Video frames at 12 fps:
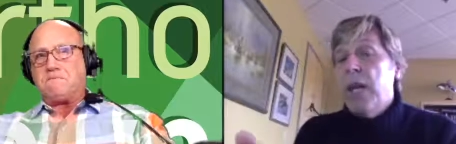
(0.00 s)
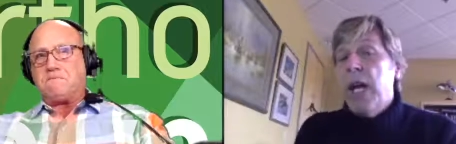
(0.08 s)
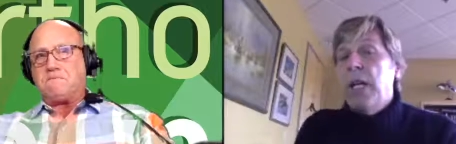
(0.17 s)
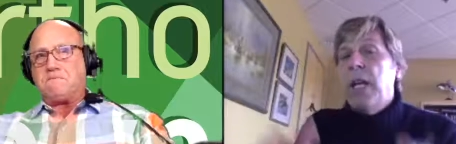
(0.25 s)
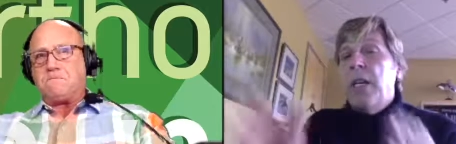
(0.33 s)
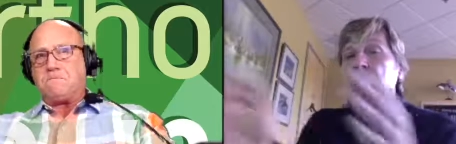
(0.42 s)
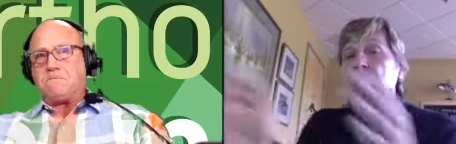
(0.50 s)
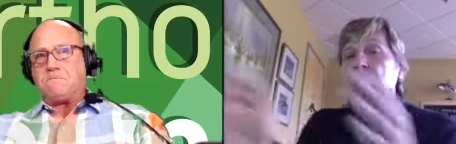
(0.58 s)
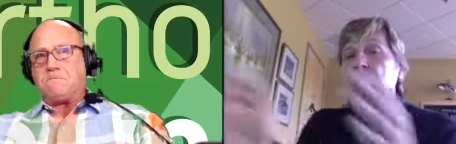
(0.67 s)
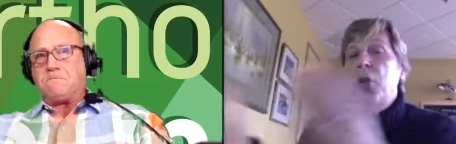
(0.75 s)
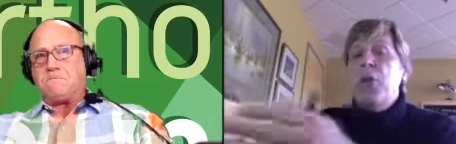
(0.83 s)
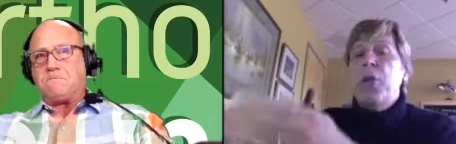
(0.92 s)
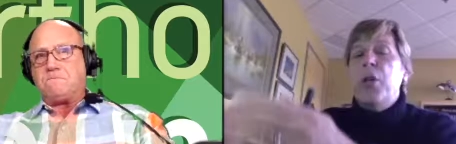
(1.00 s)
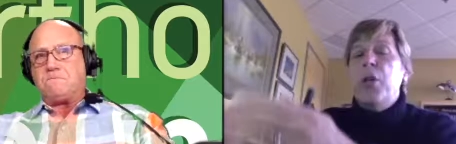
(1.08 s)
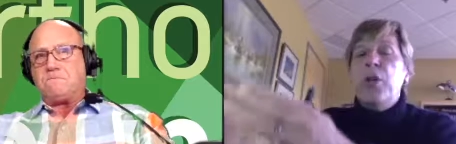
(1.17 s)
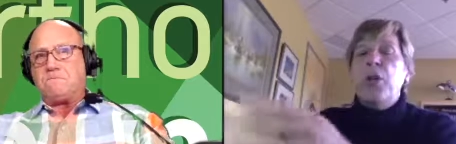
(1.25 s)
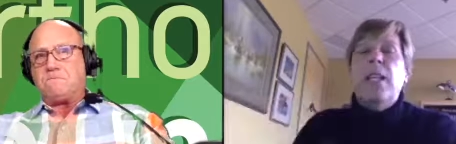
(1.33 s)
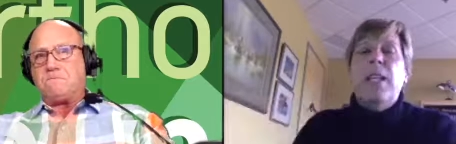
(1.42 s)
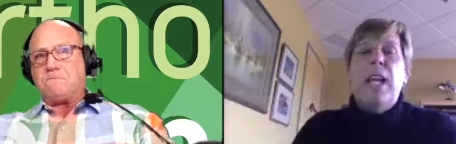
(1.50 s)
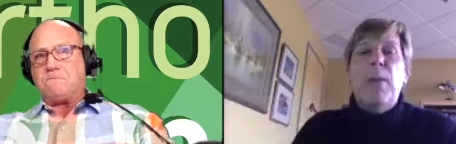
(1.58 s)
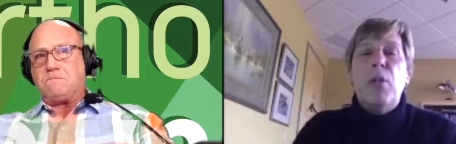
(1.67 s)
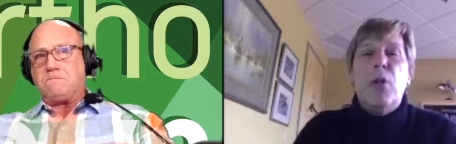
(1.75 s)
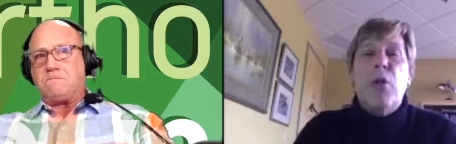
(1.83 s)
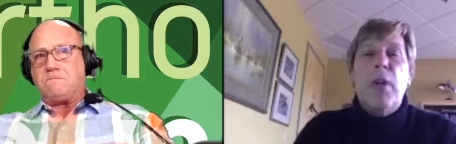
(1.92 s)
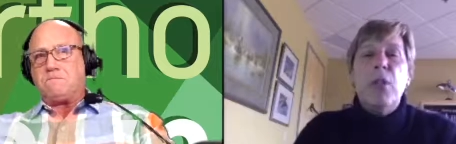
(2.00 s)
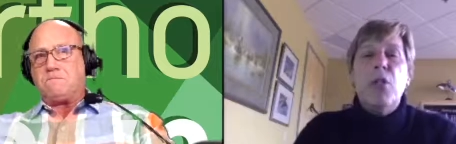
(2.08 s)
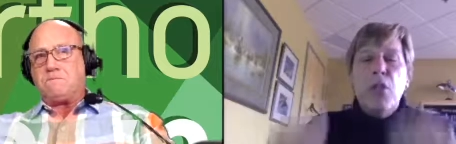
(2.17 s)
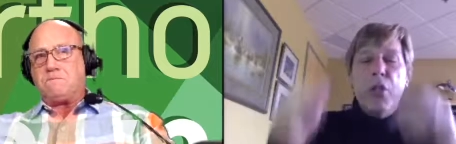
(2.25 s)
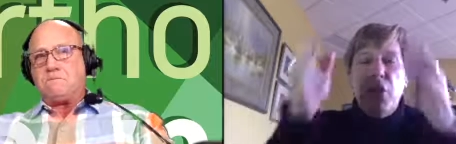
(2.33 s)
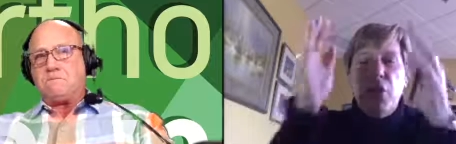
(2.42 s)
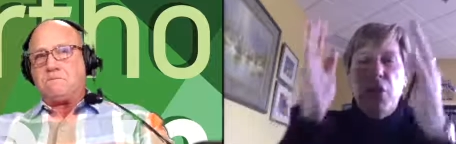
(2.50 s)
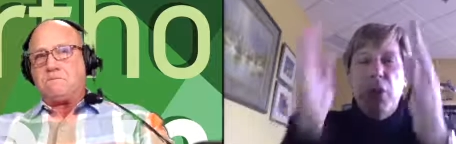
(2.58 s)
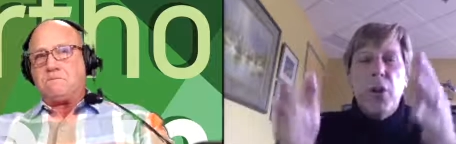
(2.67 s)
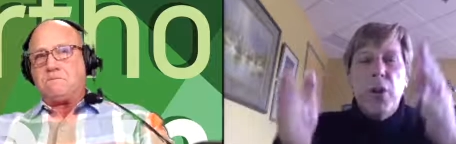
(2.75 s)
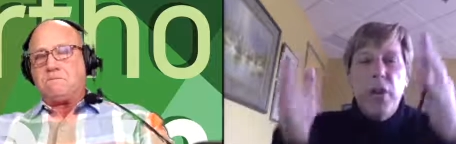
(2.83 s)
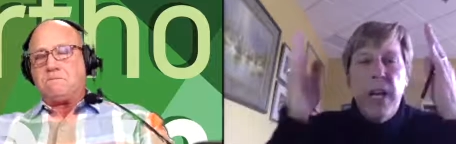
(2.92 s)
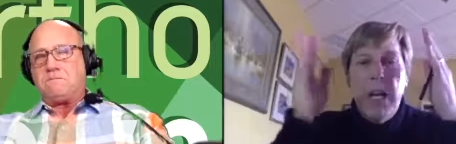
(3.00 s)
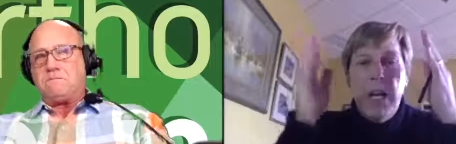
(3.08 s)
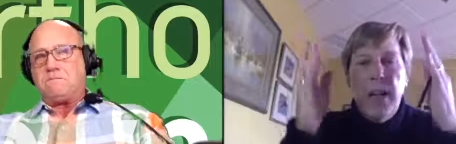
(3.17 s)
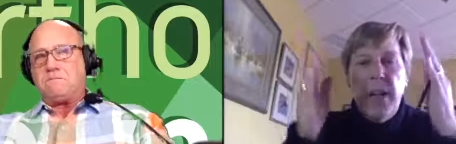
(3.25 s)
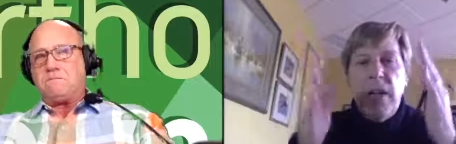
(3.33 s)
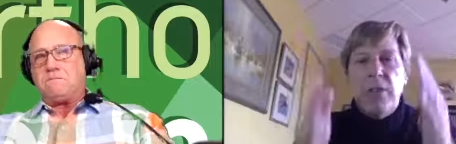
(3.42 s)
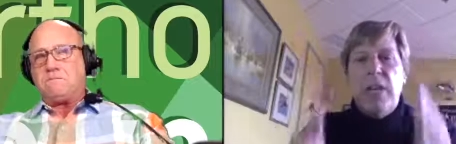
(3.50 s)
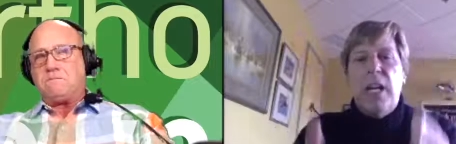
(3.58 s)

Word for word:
Speaker 1: And then you use the laboratory to discern and